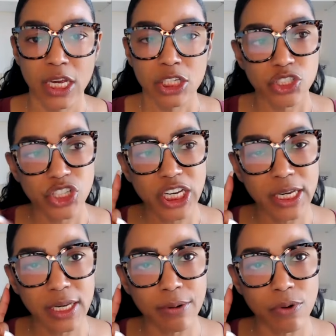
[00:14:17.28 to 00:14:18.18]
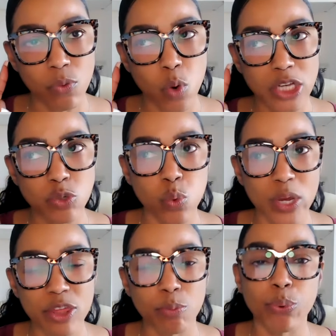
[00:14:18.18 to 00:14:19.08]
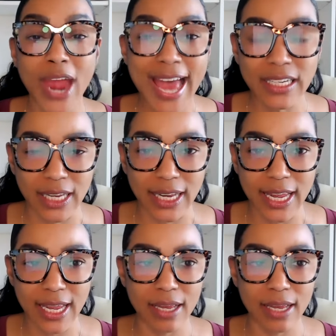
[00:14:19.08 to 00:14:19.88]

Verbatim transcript: She was with Bradley,